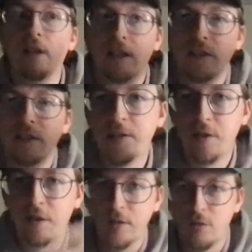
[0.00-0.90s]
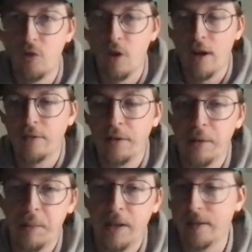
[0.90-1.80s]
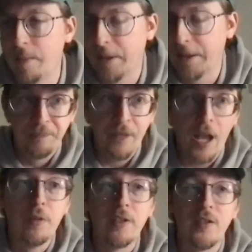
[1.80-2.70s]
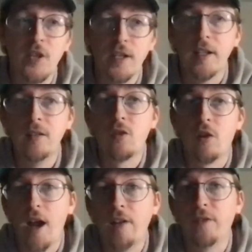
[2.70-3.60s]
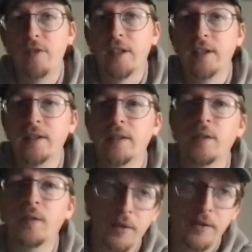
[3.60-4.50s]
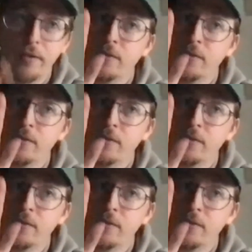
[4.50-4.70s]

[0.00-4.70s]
I said, I started to drive during the pandemic. I would sit in traffic with